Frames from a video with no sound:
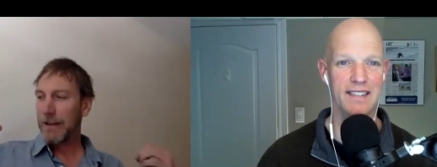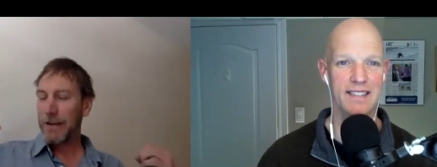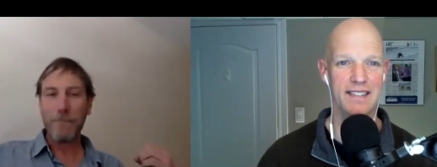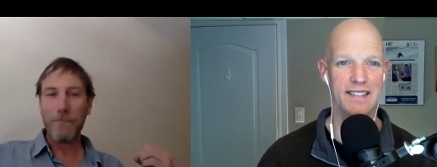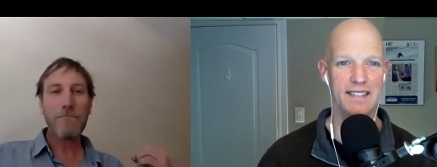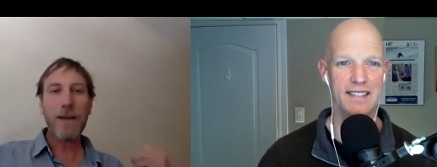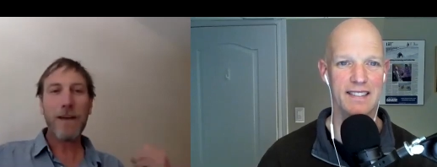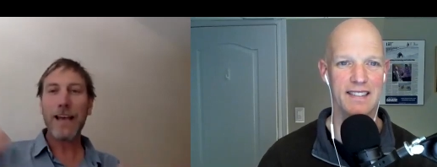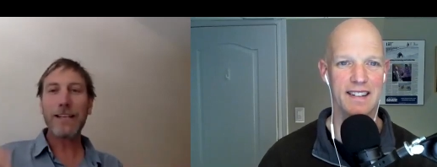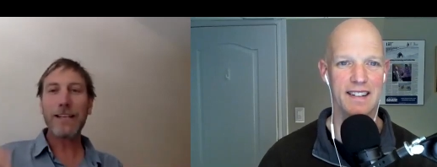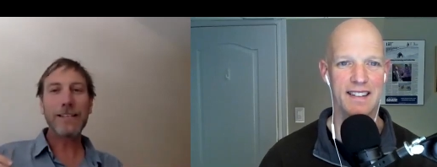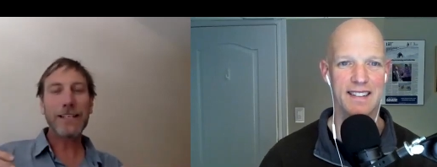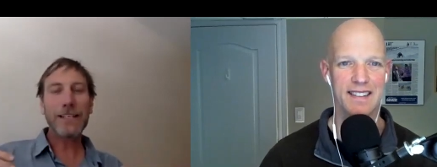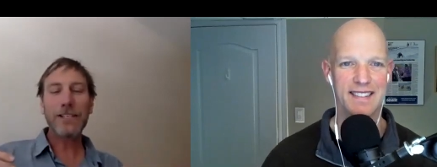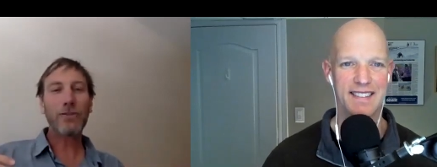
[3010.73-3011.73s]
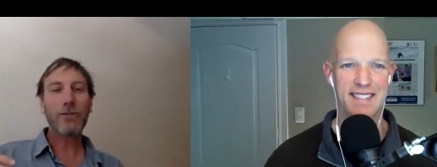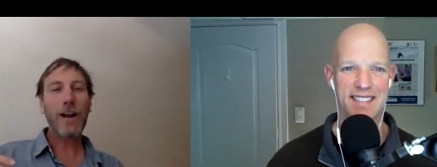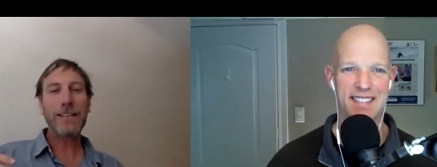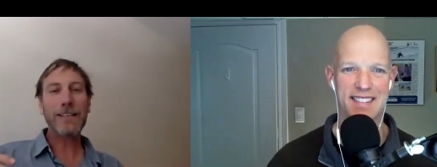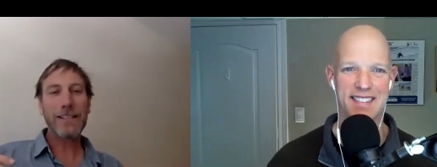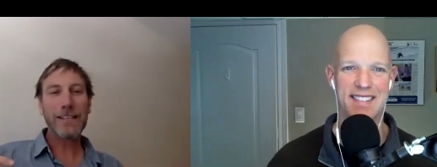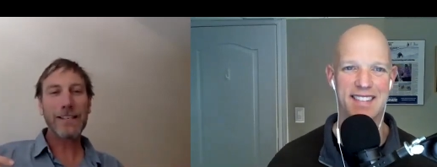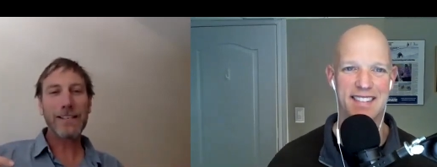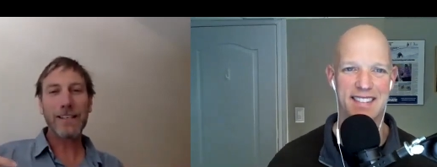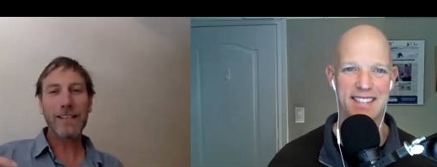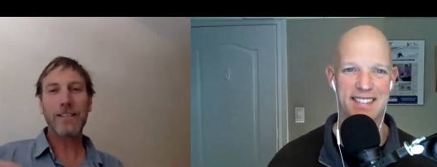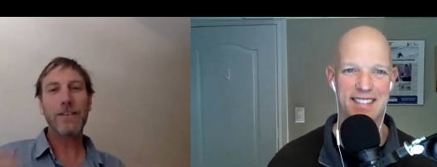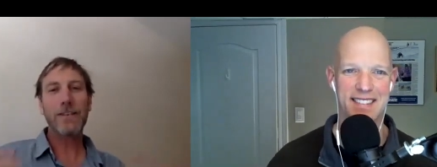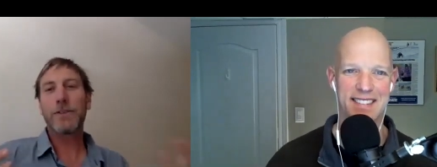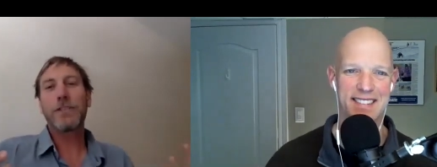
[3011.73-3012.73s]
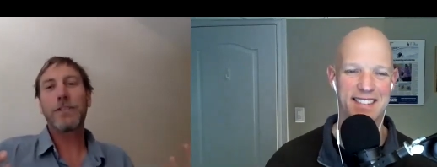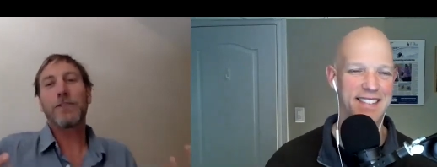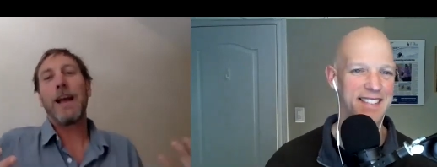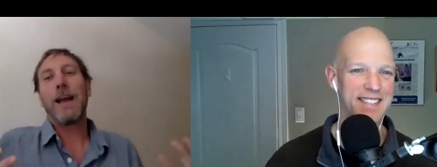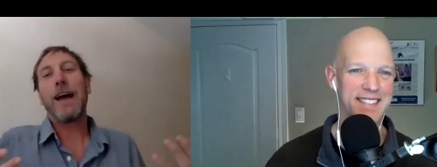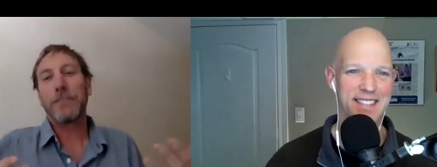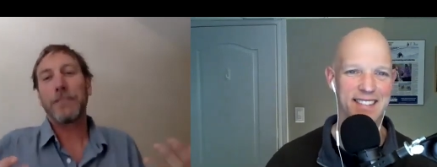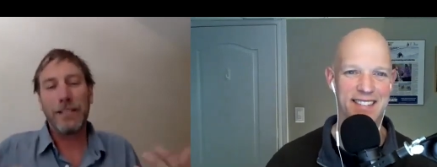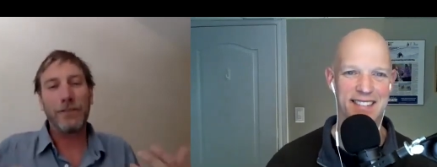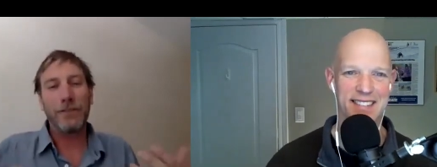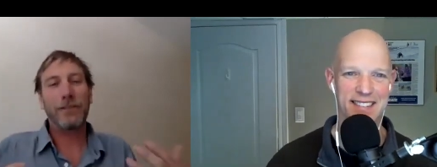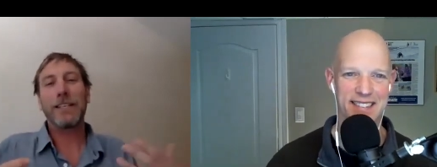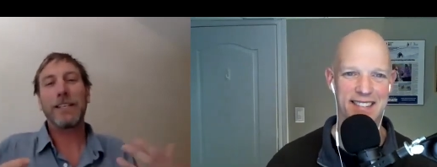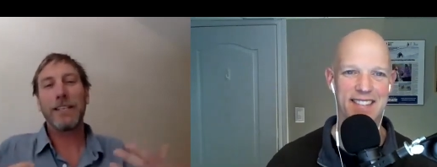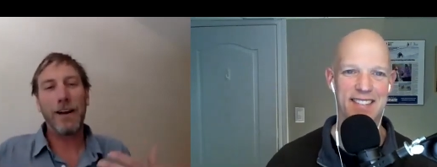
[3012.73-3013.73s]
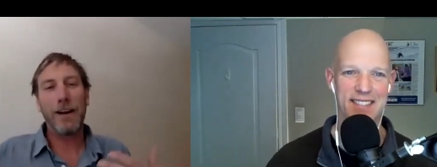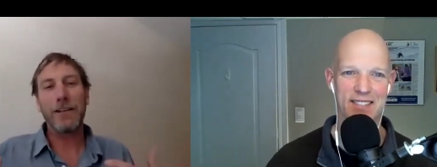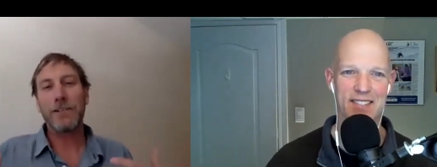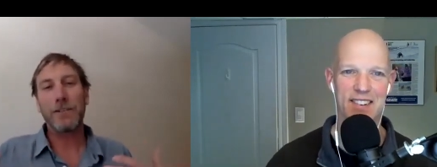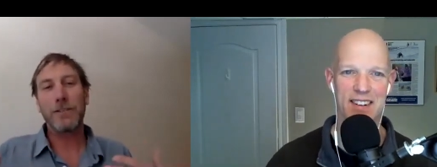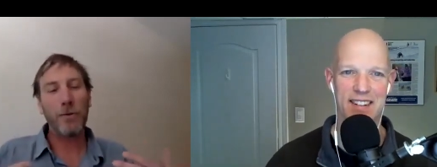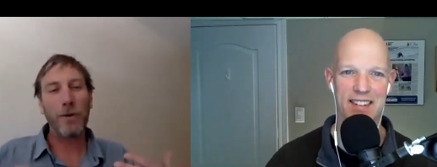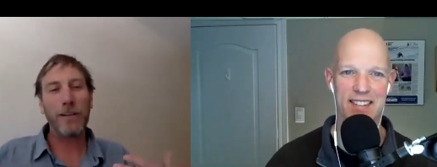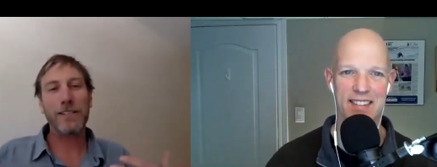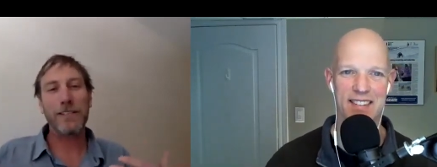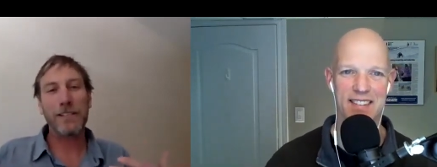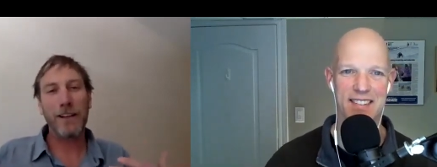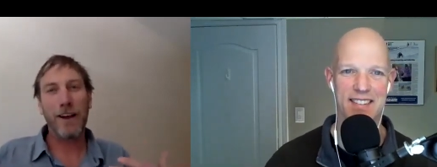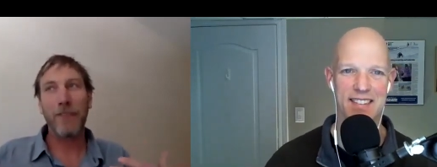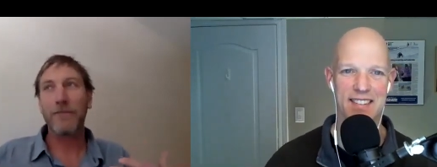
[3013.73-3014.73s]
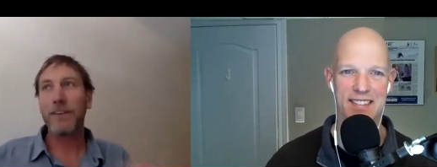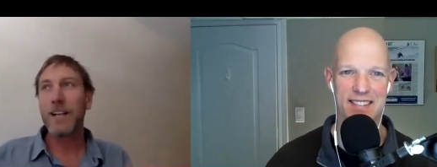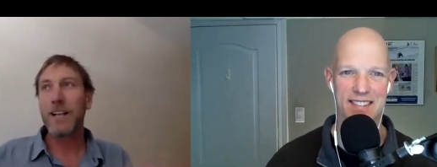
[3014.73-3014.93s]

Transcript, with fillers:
Speaker 1: amazing dresses because you know when you're rafting you can carry so right. much stuff